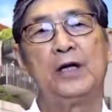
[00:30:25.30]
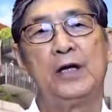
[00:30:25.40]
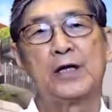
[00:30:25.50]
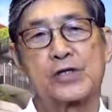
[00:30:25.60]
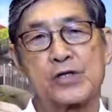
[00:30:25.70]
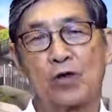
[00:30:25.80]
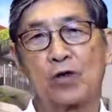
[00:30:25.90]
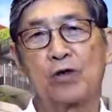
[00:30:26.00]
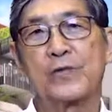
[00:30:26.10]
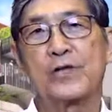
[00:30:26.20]

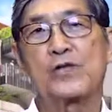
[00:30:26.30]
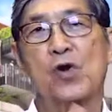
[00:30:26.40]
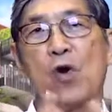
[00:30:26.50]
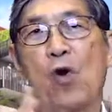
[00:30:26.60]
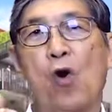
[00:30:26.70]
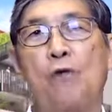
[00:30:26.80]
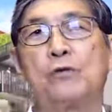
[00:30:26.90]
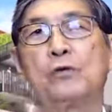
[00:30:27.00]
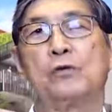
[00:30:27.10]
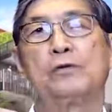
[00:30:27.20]
Sodom these
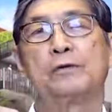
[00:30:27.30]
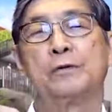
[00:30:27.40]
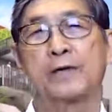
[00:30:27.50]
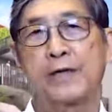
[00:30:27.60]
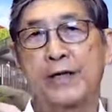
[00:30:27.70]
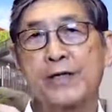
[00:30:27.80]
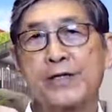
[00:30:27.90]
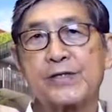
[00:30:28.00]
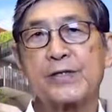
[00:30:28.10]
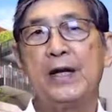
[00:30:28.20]
awful
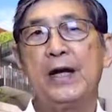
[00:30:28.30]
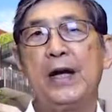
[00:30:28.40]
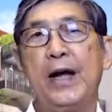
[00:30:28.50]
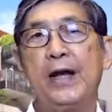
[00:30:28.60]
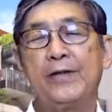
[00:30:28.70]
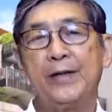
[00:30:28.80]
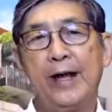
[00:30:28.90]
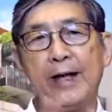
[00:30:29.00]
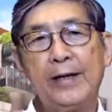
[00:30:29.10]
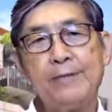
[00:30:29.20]
things, and
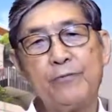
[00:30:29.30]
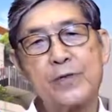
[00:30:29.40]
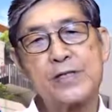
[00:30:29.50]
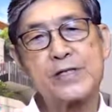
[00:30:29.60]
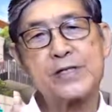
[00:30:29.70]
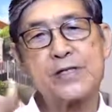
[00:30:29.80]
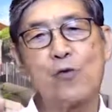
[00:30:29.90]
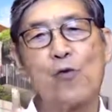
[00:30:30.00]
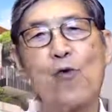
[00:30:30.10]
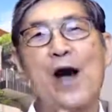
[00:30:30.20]
then we see
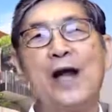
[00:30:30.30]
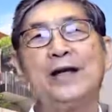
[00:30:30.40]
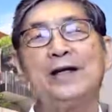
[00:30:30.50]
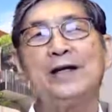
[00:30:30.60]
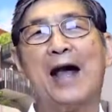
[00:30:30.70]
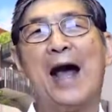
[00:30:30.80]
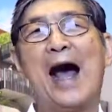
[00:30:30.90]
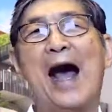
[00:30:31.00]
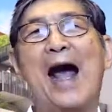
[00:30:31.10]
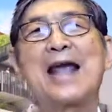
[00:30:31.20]
one
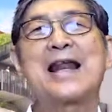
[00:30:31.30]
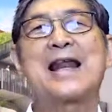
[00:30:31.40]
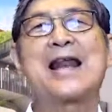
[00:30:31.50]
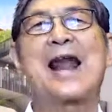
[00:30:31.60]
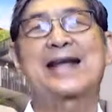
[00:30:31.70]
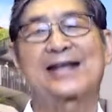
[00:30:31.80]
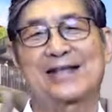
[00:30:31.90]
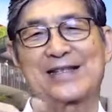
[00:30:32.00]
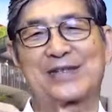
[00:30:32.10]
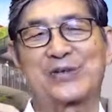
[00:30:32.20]
highlight,
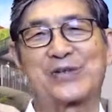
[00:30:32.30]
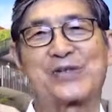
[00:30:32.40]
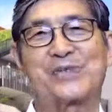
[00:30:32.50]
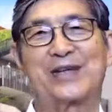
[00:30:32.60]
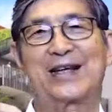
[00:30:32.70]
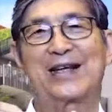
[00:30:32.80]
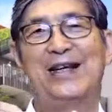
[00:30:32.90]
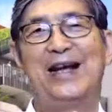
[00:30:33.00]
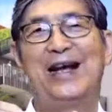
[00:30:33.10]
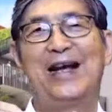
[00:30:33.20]
so to speak,
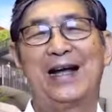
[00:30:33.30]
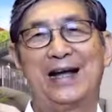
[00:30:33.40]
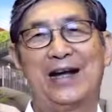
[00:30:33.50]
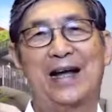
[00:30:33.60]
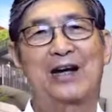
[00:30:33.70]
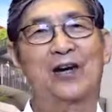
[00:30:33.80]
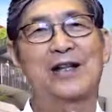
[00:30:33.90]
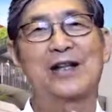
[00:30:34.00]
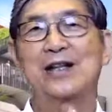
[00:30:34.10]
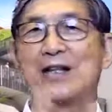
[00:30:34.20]
and I call
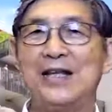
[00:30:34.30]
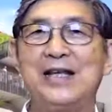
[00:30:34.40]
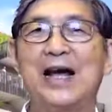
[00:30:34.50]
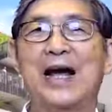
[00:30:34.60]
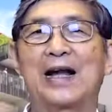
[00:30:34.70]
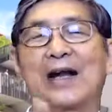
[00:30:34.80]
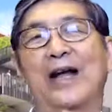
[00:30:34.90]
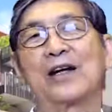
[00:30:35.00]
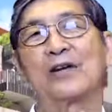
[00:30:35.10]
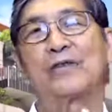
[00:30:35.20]
it the
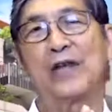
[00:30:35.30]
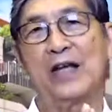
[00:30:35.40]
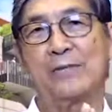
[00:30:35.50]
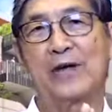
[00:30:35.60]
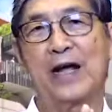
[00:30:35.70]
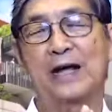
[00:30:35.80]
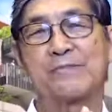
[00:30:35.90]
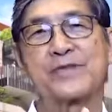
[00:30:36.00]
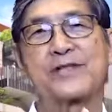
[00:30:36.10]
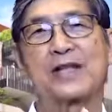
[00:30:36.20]
highlight of
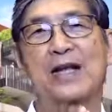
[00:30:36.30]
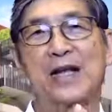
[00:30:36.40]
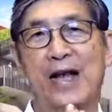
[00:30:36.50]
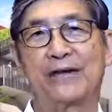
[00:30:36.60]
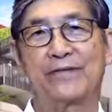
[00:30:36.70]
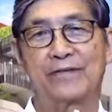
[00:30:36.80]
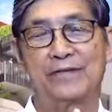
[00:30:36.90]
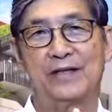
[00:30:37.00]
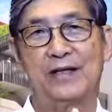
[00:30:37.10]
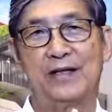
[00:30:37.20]
Abraham's life.
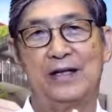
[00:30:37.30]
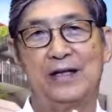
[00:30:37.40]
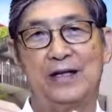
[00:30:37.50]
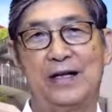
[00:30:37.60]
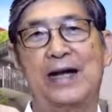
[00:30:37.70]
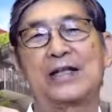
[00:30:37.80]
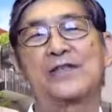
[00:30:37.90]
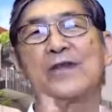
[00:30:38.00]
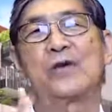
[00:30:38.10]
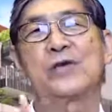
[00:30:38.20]
And that is
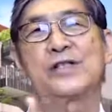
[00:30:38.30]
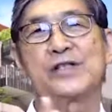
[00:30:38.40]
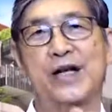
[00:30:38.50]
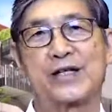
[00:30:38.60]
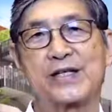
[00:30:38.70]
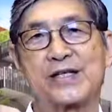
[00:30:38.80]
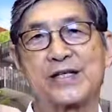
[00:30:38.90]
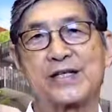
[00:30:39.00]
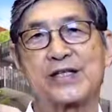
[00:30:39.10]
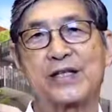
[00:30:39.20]
found in
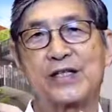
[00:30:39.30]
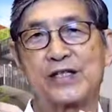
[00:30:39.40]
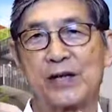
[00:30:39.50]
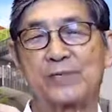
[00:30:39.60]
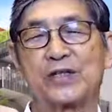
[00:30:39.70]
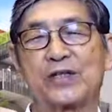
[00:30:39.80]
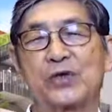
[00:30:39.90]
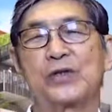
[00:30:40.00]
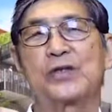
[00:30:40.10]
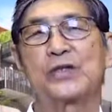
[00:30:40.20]
Genesis chapter
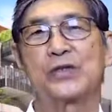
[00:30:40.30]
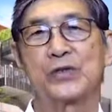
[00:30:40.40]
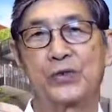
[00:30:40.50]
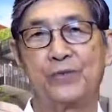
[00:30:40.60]
22.